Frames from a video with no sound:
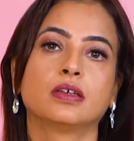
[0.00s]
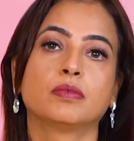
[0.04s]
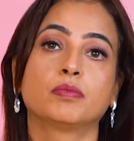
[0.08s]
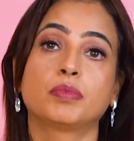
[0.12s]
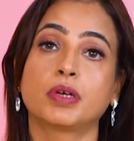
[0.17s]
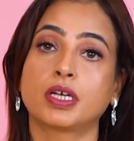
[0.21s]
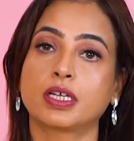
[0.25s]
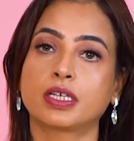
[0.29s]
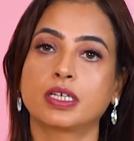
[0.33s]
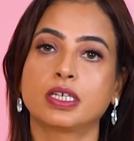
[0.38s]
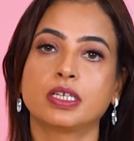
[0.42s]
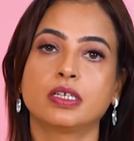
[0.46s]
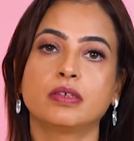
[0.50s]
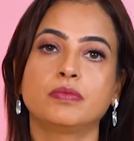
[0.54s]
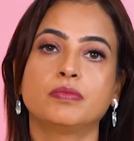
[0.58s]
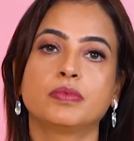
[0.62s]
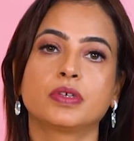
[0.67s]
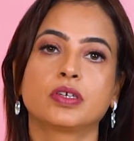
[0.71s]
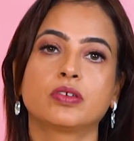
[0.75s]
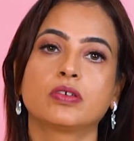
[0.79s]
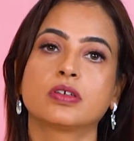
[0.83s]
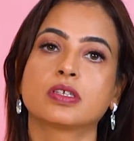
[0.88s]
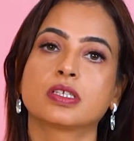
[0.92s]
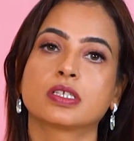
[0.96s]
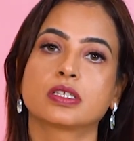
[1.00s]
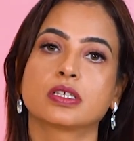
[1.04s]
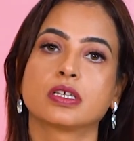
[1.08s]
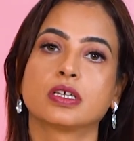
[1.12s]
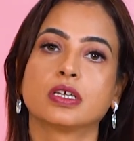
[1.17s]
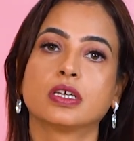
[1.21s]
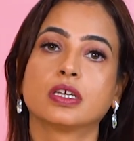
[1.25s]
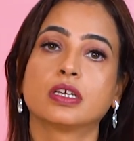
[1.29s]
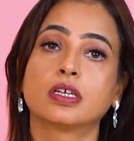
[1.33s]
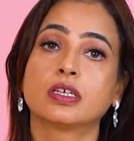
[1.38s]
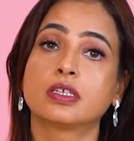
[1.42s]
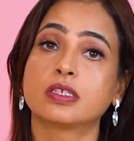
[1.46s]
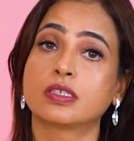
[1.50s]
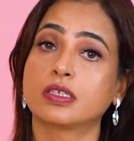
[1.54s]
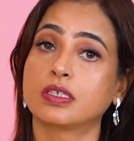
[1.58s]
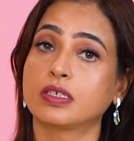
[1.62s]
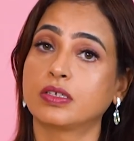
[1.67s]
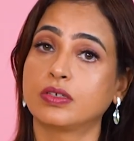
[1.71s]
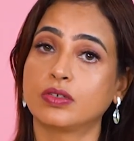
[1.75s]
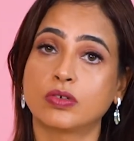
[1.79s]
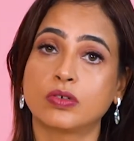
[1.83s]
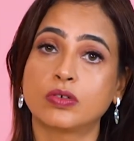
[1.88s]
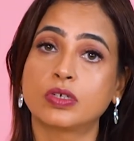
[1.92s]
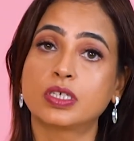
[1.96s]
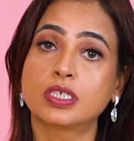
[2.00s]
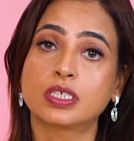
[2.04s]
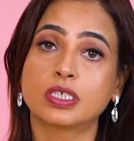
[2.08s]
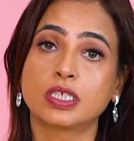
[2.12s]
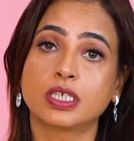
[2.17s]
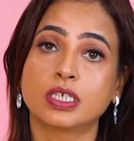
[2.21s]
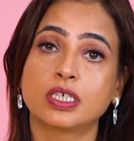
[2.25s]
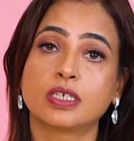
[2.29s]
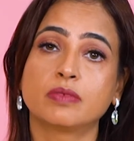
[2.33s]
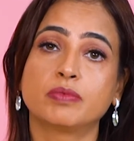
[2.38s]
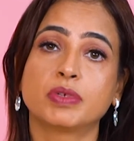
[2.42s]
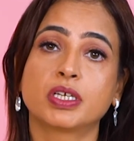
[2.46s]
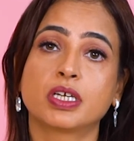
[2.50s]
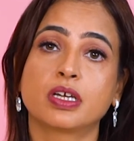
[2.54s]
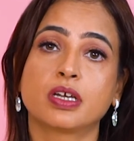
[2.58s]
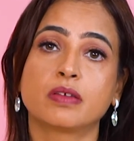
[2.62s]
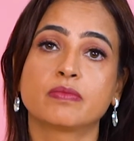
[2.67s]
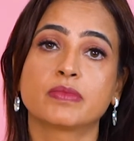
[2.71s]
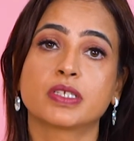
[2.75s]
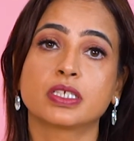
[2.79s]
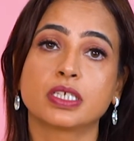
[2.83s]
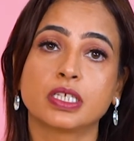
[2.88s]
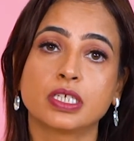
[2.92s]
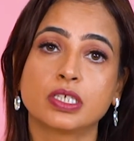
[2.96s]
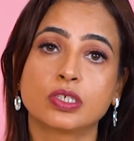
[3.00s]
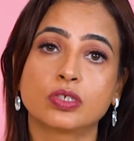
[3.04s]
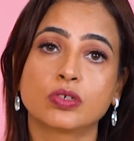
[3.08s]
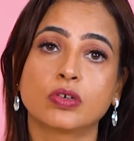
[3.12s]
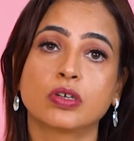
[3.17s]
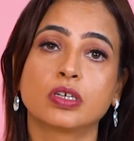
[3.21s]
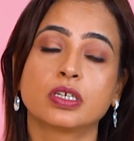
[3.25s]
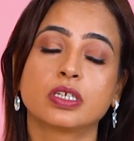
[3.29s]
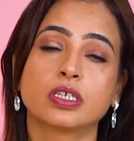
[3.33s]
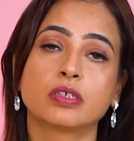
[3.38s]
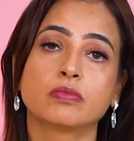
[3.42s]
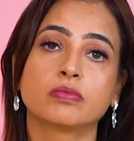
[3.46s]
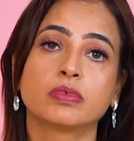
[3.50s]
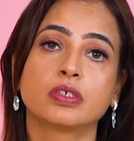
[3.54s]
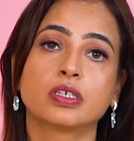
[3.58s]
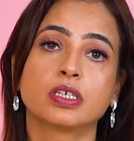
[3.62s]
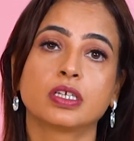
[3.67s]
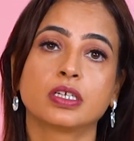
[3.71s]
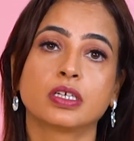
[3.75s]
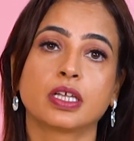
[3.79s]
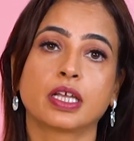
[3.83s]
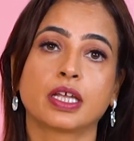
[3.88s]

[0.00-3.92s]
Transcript: partly because it is ignored till it becomes intolerable,